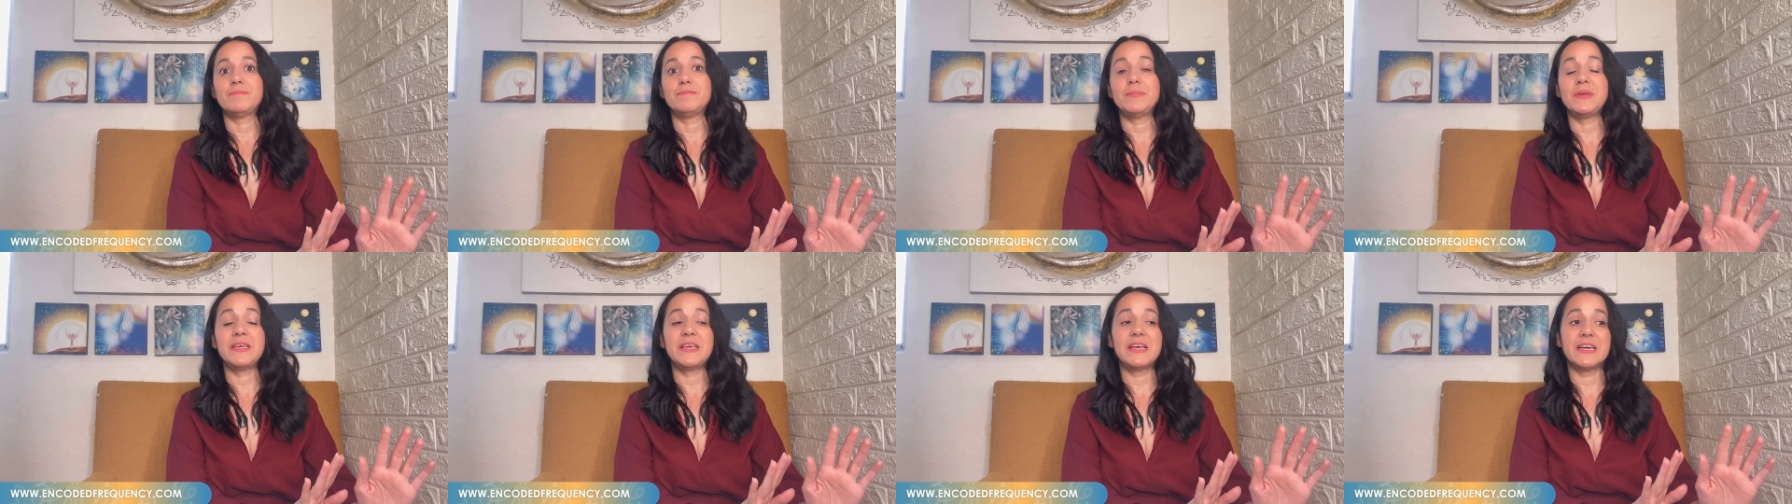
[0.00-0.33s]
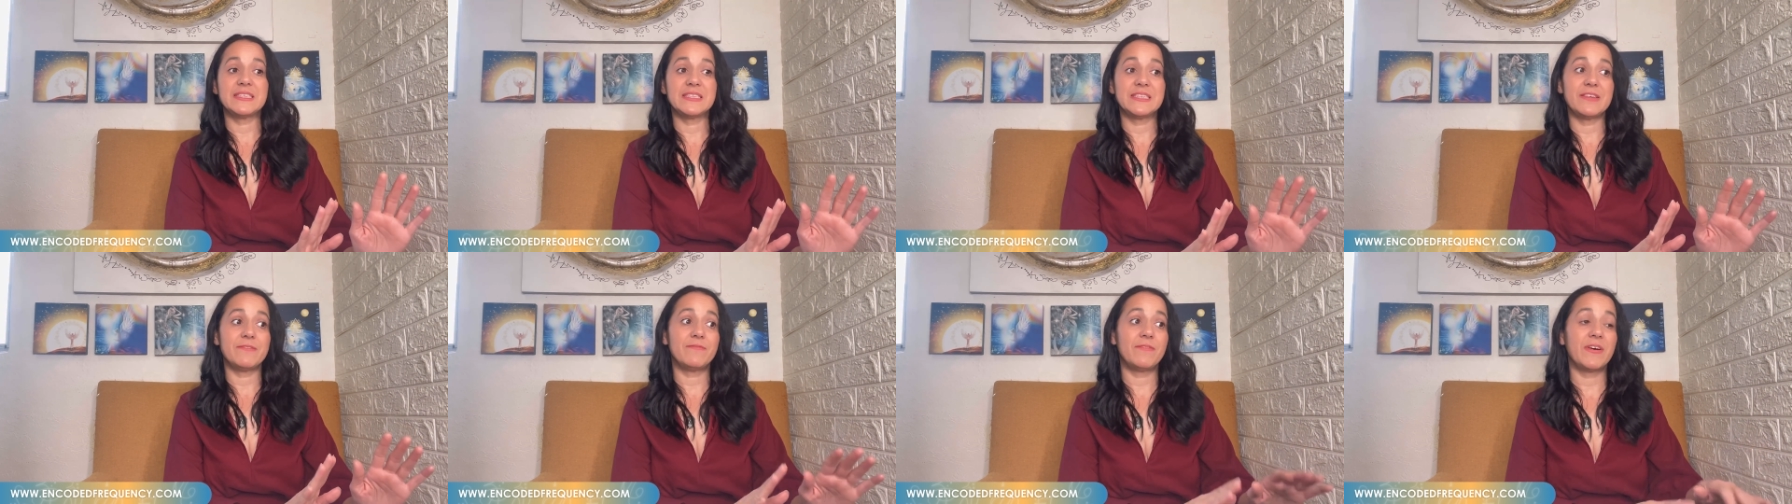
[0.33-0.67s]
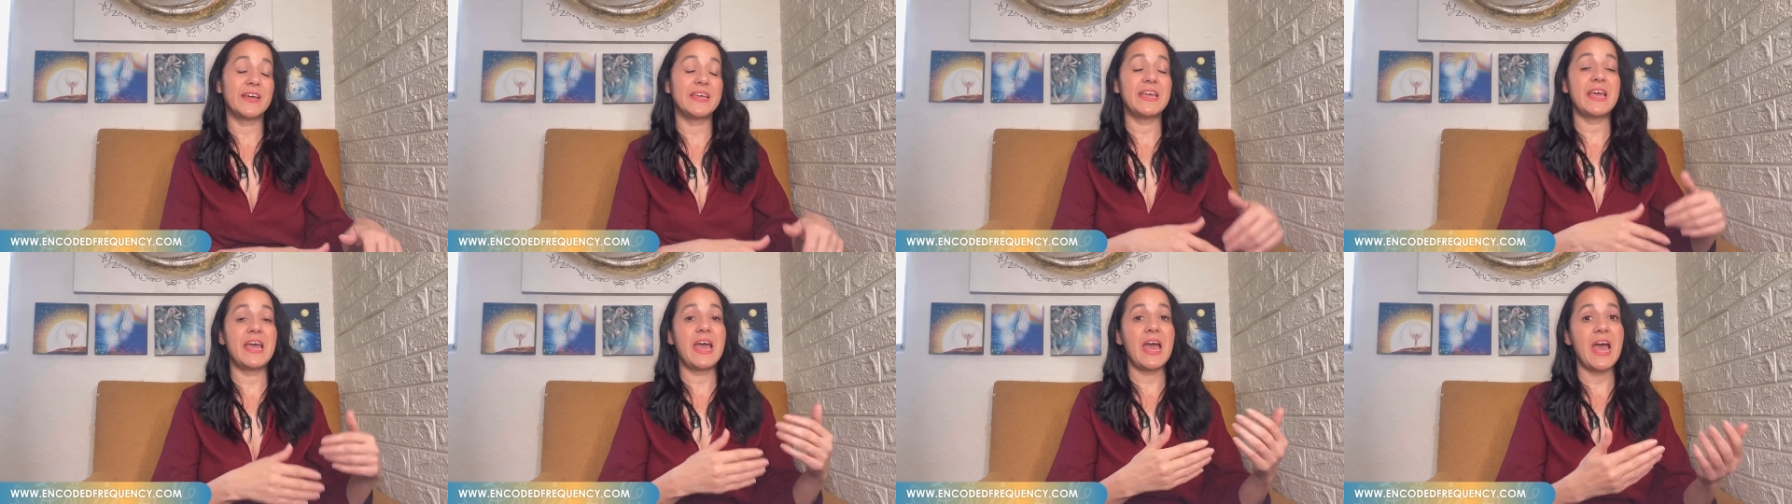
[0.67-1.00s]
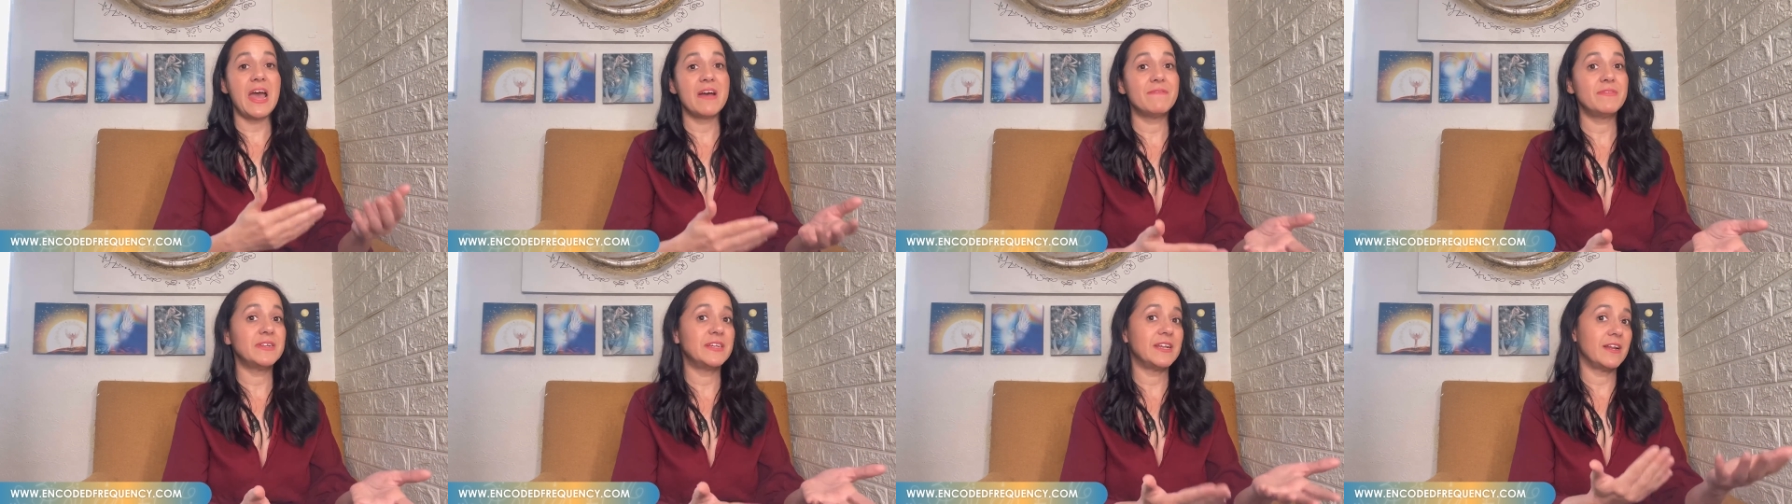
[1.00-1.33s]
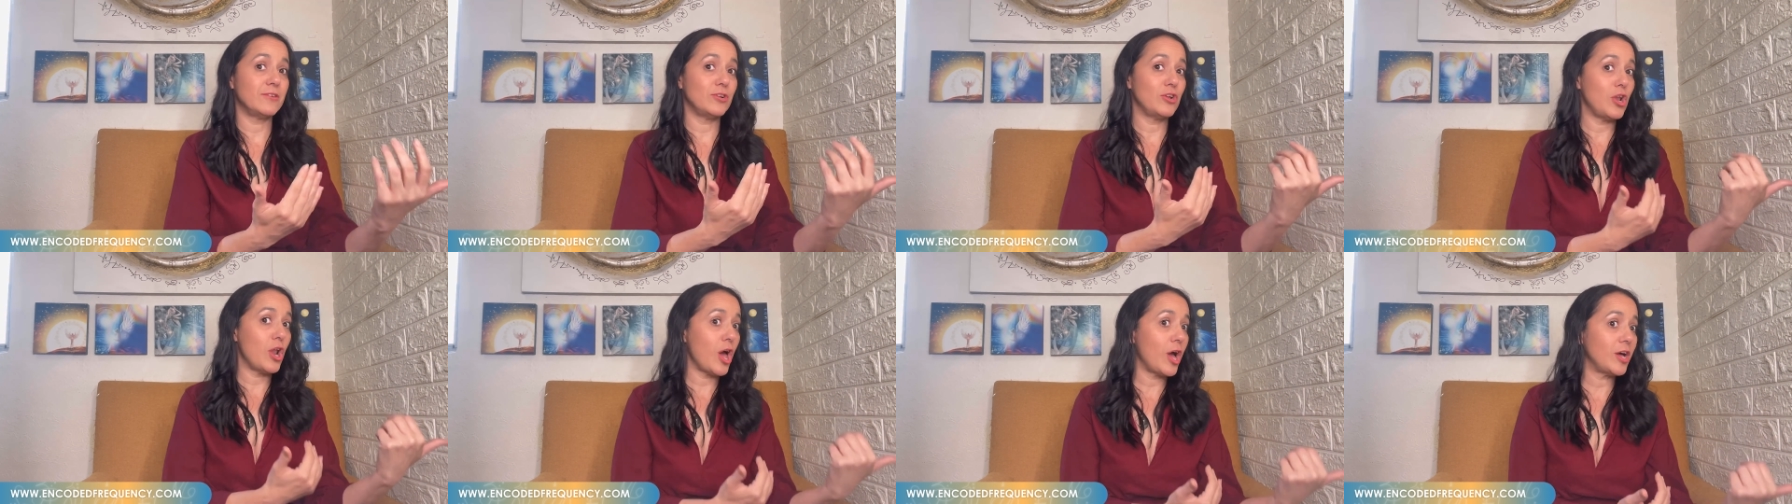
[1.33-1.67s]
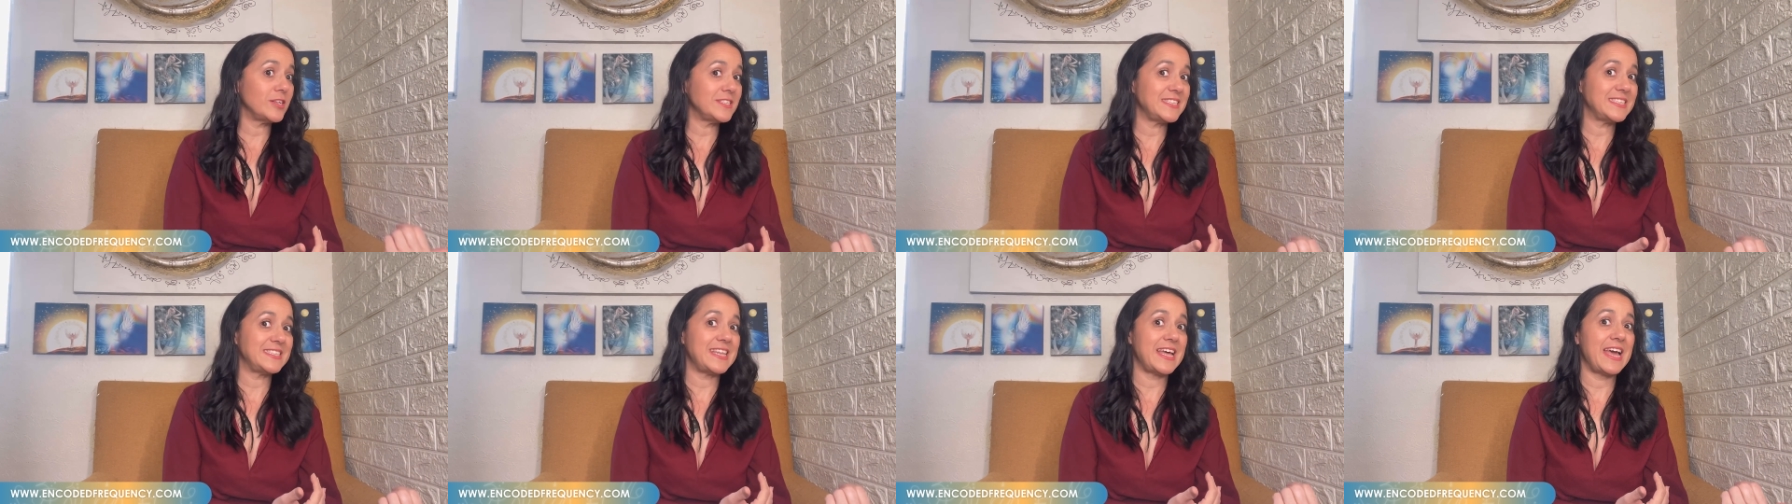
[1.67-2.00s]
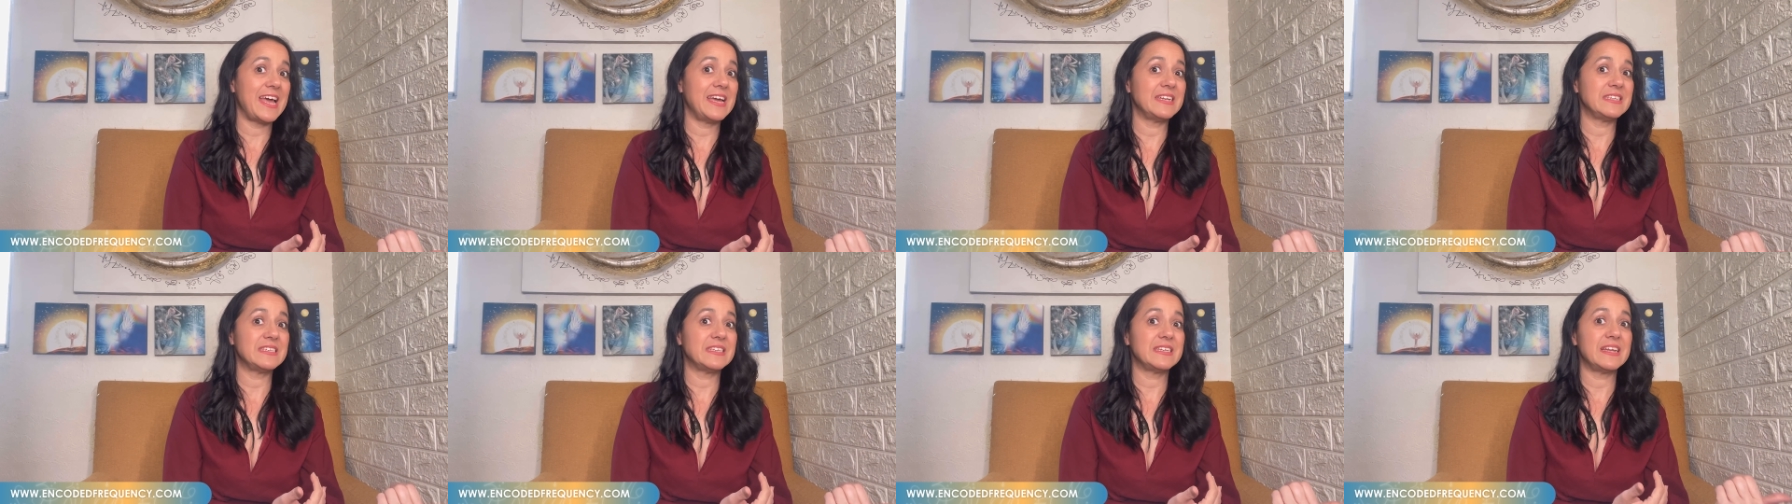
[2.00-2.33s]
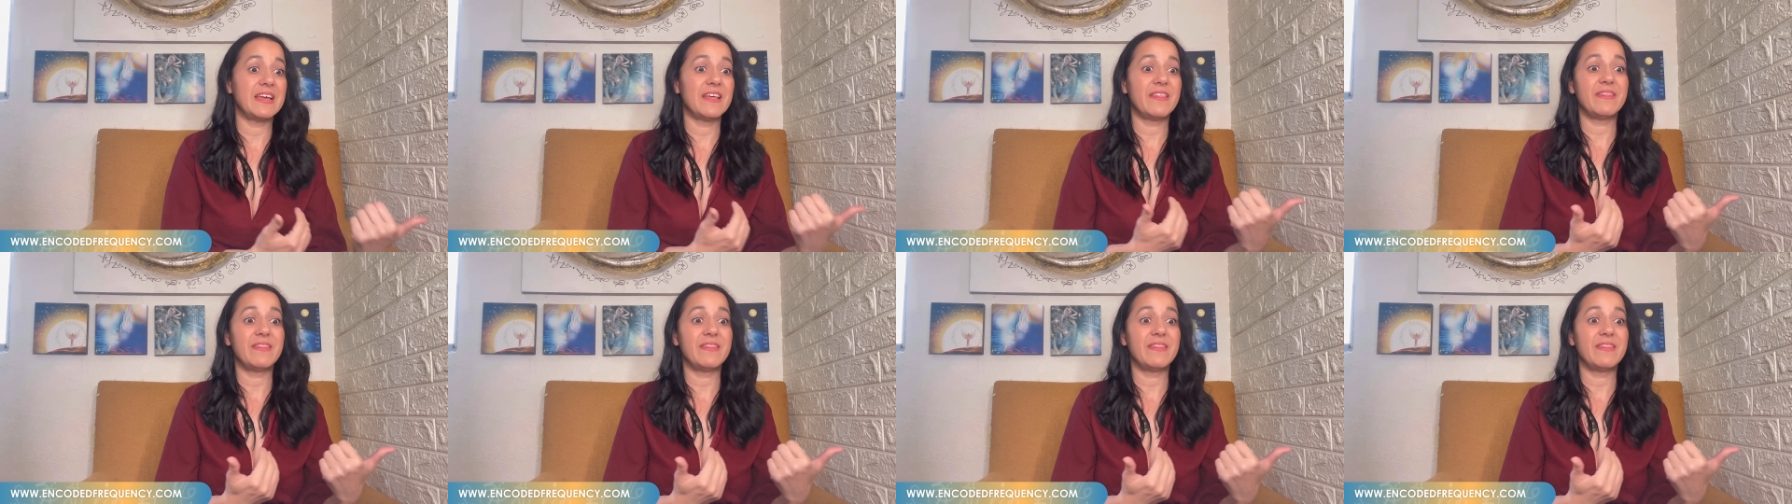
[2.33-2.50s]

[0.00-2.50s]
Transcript: Because if I have it and lost it,